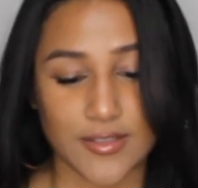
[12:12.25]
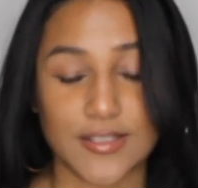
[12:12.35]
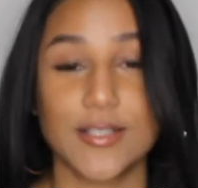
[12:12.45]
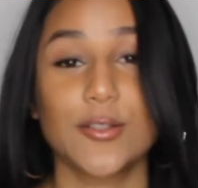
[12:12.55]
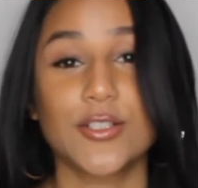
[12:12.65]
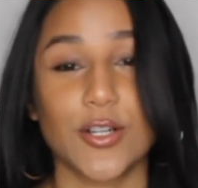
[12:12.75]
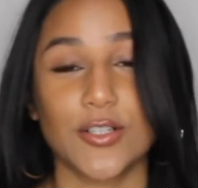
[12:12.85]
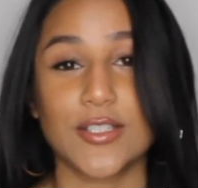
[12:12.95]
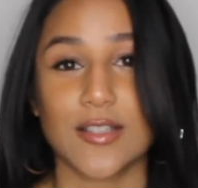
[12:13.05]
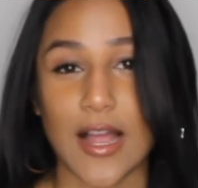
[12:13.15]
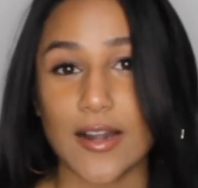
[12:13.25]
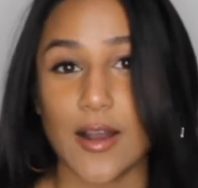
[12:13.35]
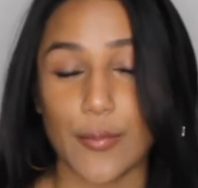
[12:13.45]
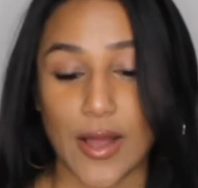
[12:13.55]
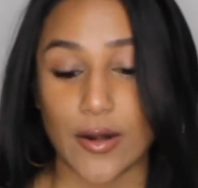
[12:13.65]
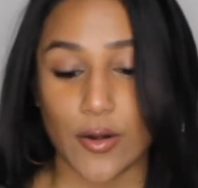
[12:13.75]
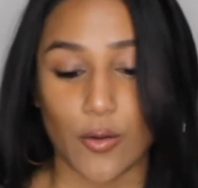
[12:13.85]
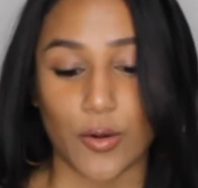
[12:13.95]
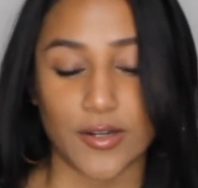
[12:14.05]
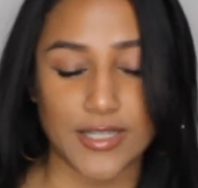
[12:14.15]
The Steelers are sliding up out of nowhere.